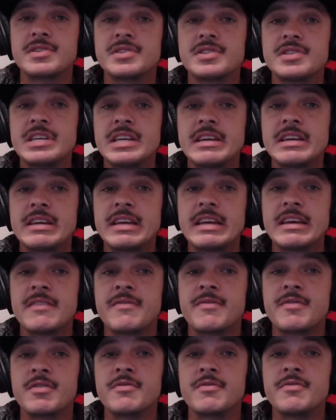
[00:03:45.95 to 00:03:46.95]
See
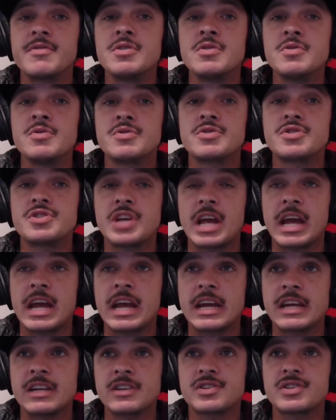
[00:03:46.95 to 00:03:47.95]
if your views
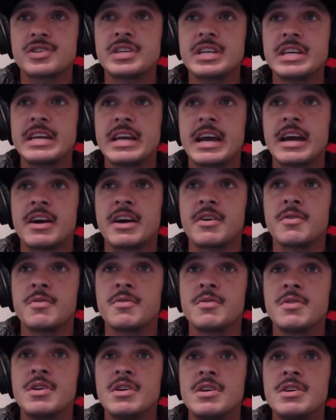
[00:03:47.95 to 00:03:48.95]
change, see how
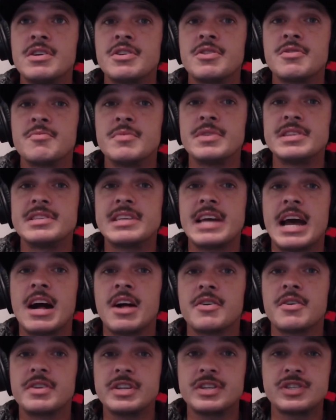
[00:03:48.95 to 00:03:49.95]
your
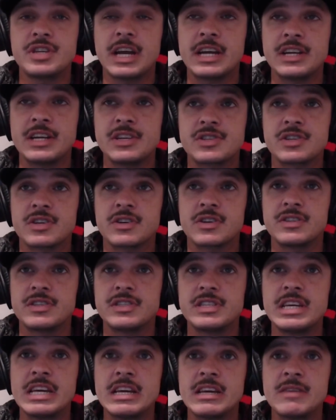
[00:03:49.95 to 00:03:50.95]
mentality changes on the
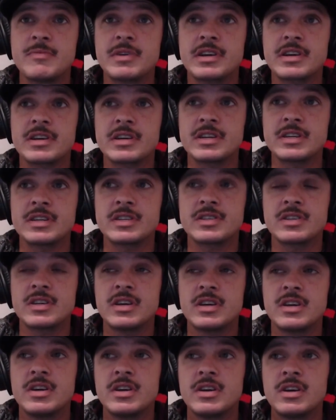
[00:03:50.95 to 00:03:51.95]
tee, because
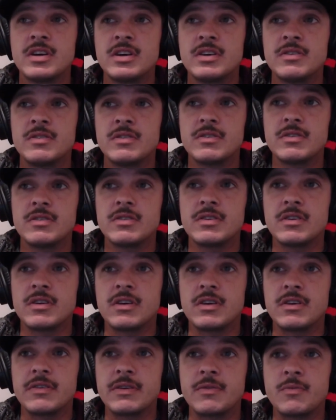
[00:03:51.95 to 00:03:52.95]

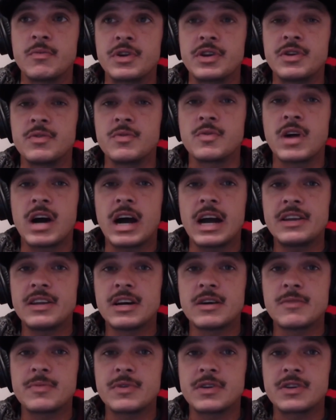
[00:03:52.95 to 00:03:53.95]
when you lined
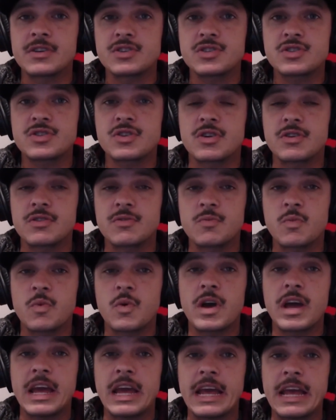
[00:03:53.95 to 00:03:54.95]
up in a certain
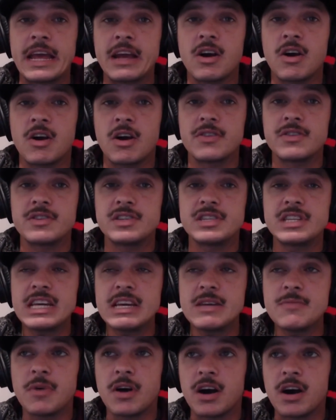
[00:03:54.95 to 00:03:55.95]
way on the
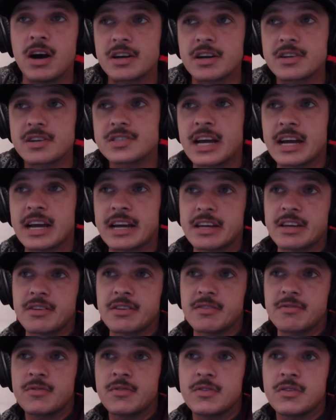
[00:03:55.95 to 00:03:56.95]
tee box, that
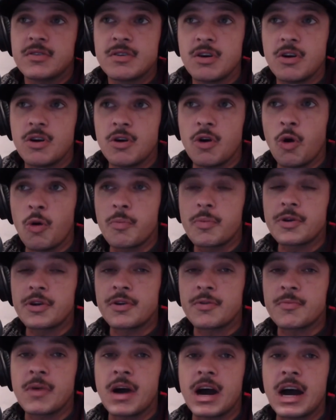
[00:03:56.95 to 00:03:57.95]
can open
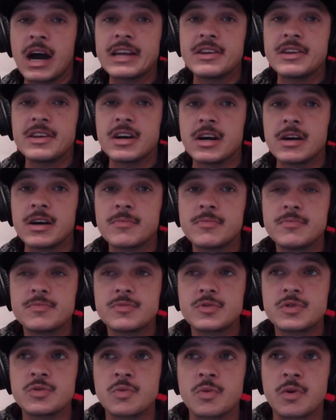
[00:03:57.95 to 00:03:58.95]
your mind up
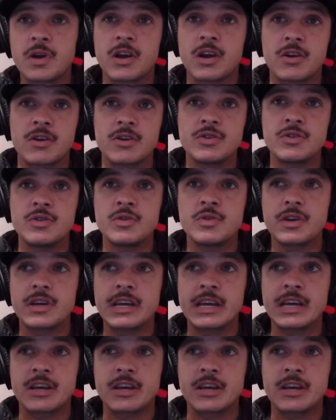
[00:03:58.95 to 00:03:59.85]
to where it can